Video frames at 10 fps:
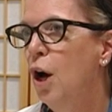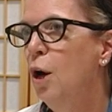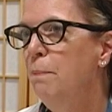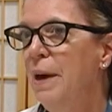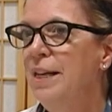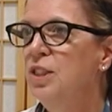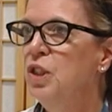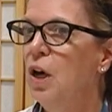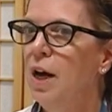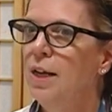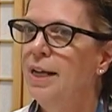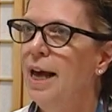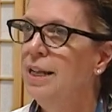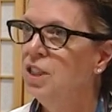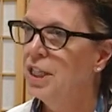all based on
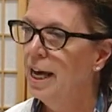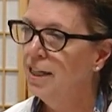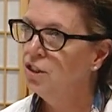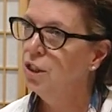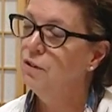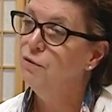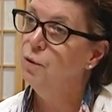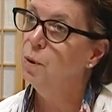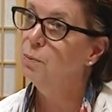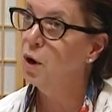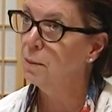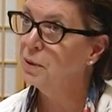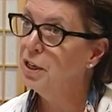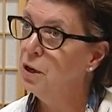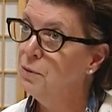education for
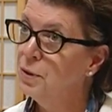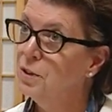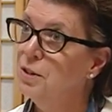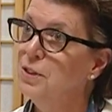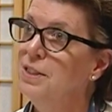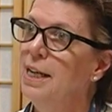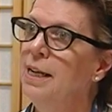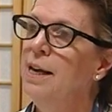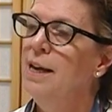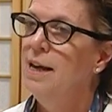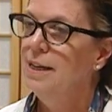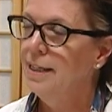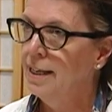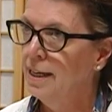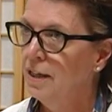property owners and
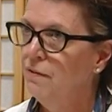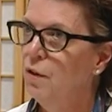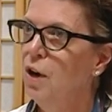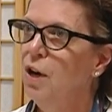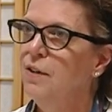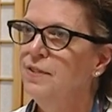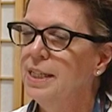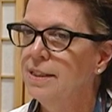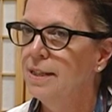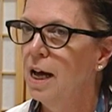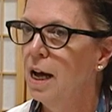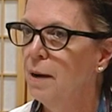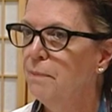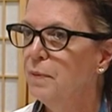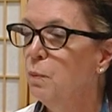getting involved in
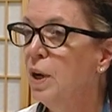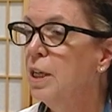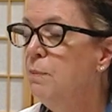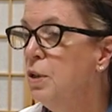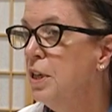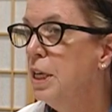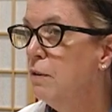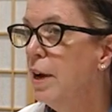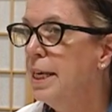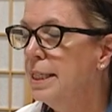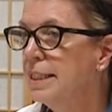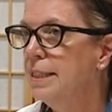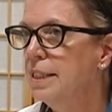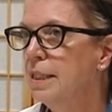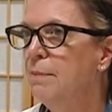um, what community rating
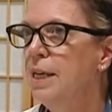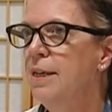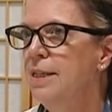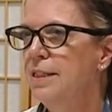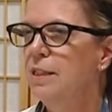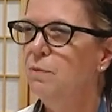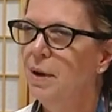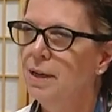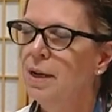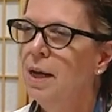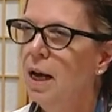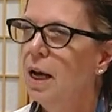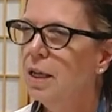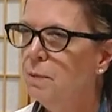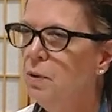system is is when
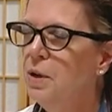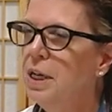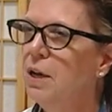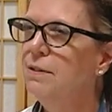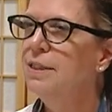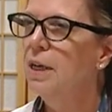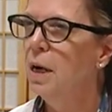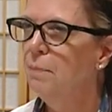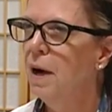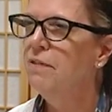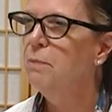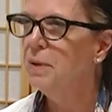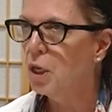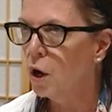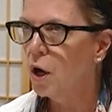a community goes above and
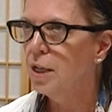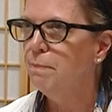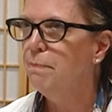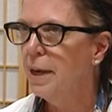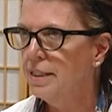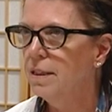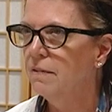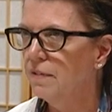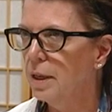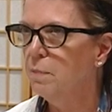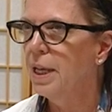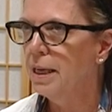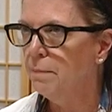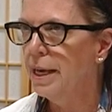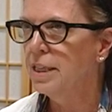beyond basic
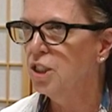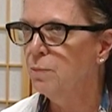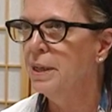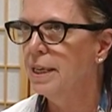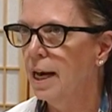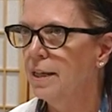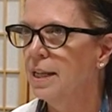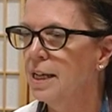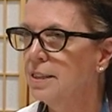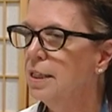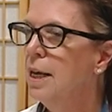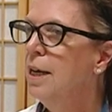floodplain management guidelines.